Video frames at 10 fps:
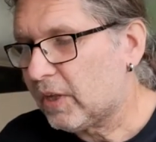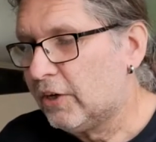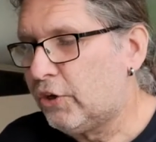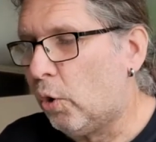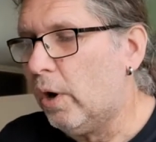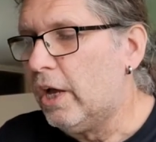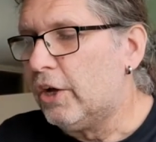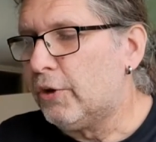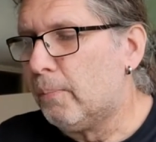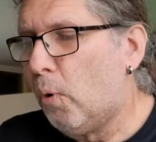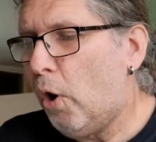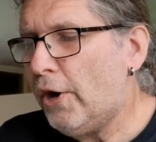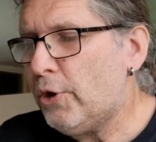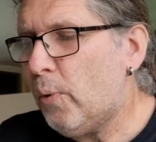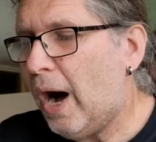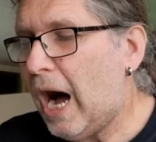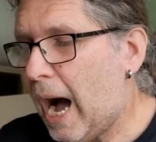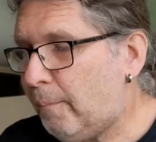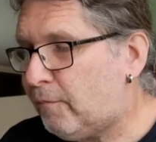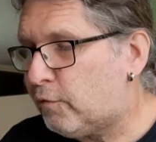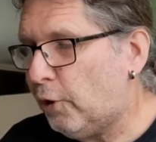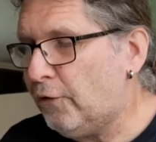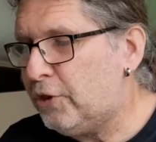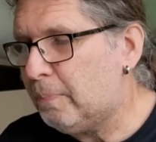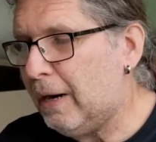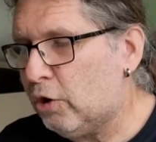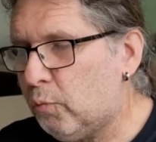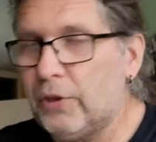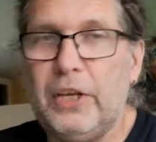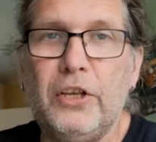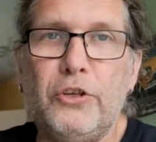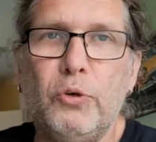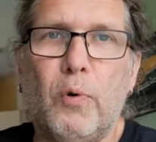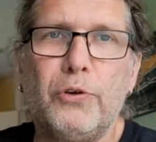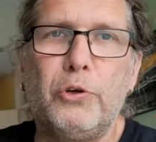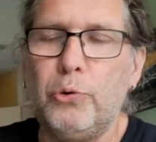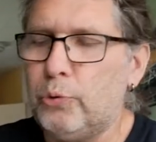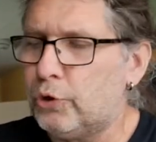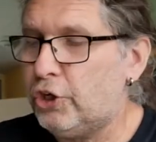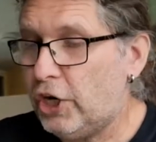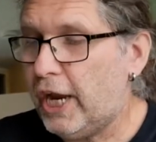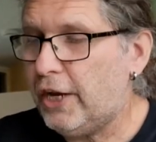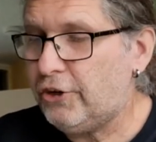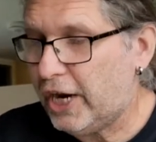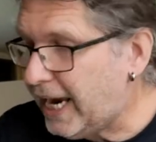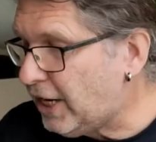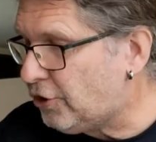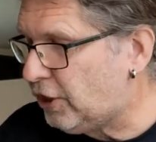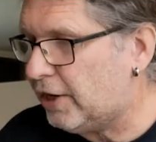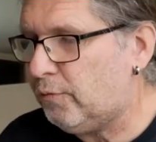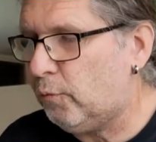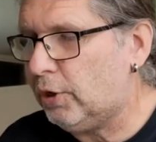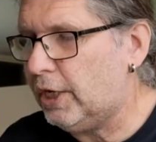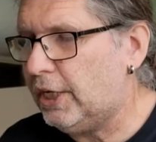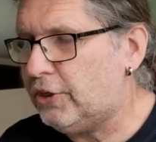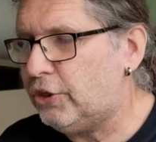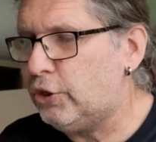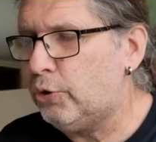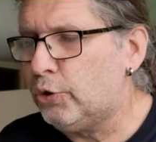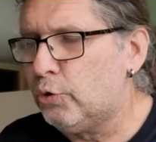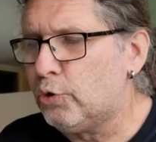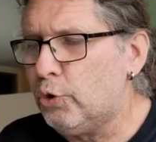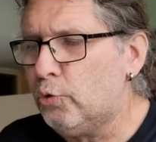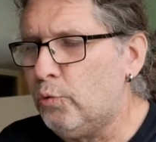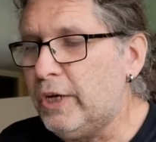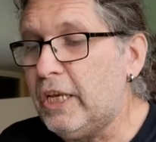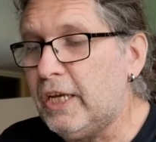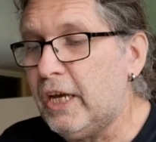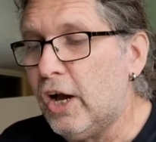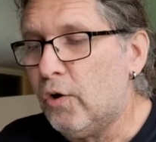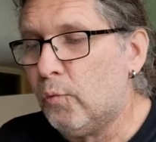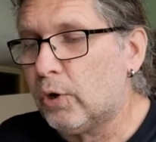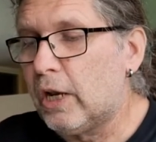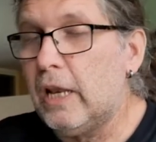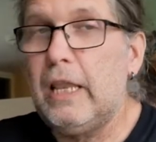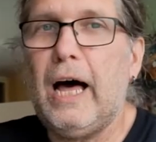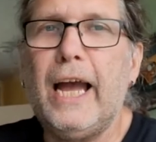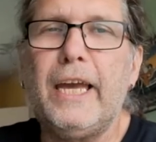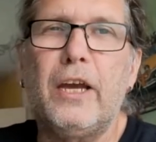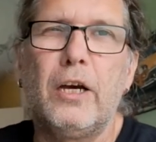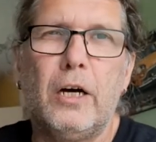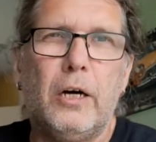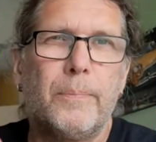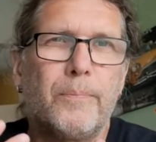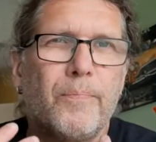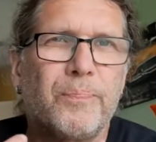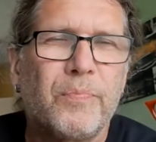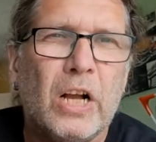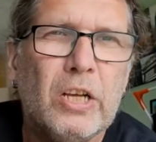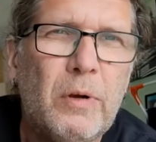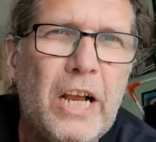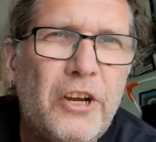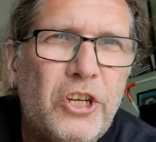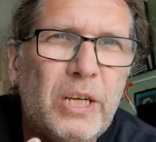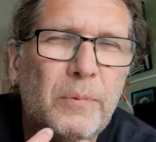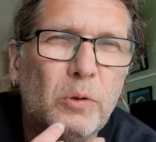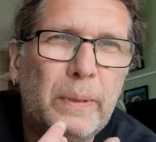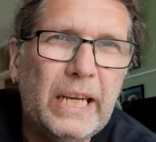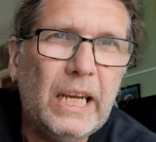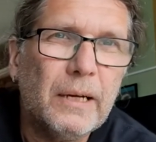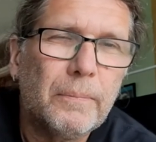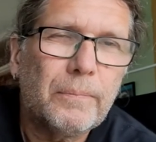So the more you are upfront about what it is you want to change and what it is you really would like the relationship to be,